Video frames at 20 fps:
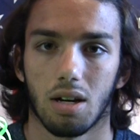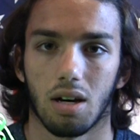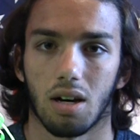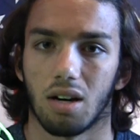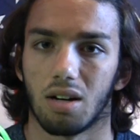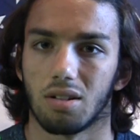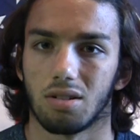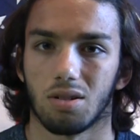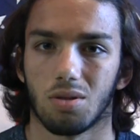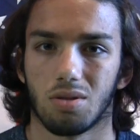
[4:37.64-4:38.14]

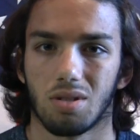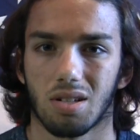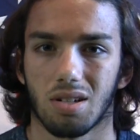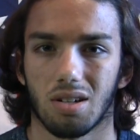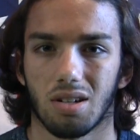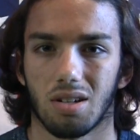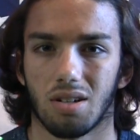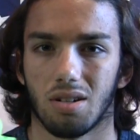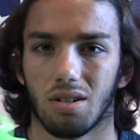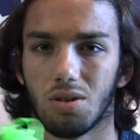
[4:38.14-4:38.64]
No one's
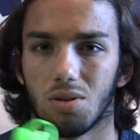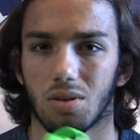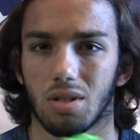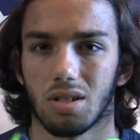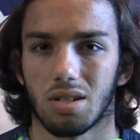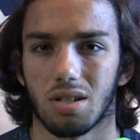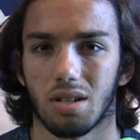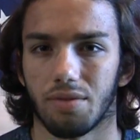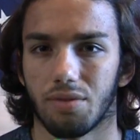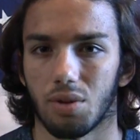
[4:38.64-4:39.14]
going to
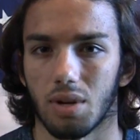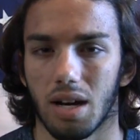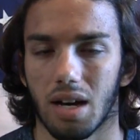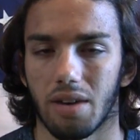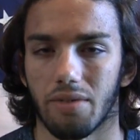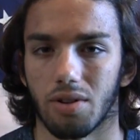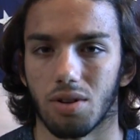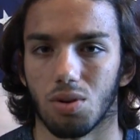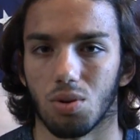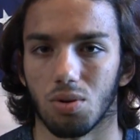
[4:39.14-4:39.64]
notice if you
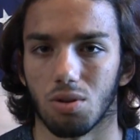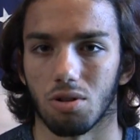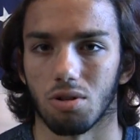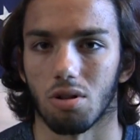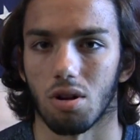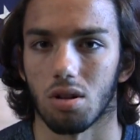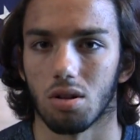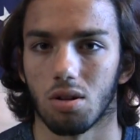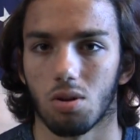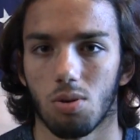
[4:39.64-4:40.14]
have an older
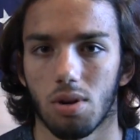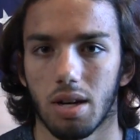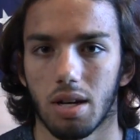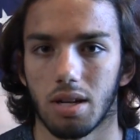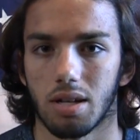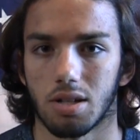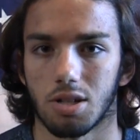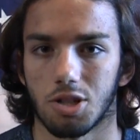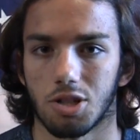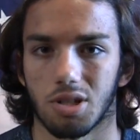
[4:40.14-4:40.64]

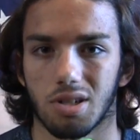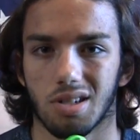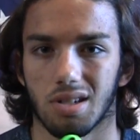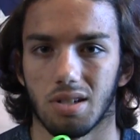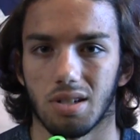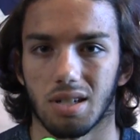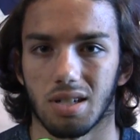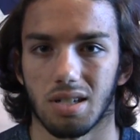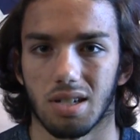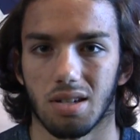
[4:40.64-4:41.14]
colorway.
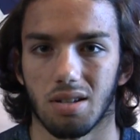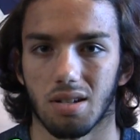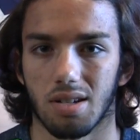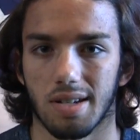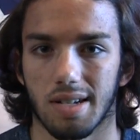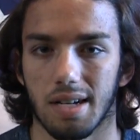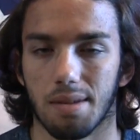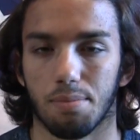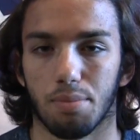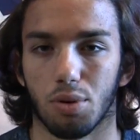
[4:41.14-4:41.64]
It's still the
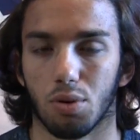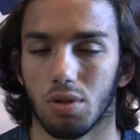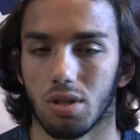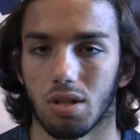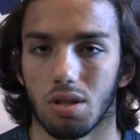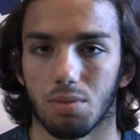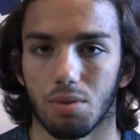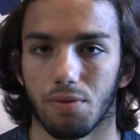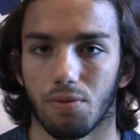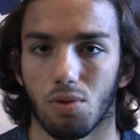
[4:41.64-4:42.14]
same boot. It's
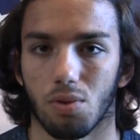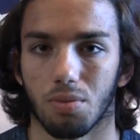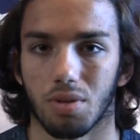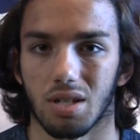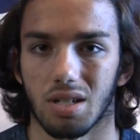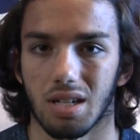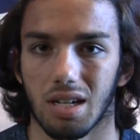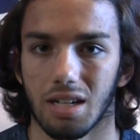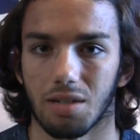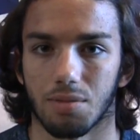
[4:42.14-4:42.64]
going to perform the
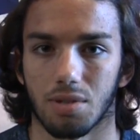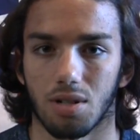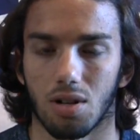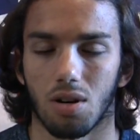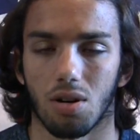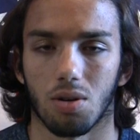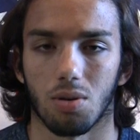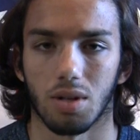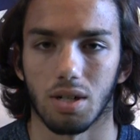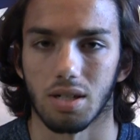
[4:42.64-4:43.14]
same as
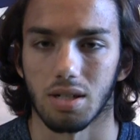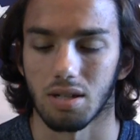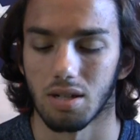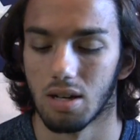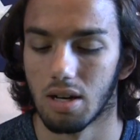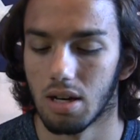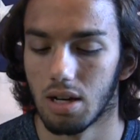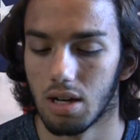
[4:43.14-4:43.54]
always.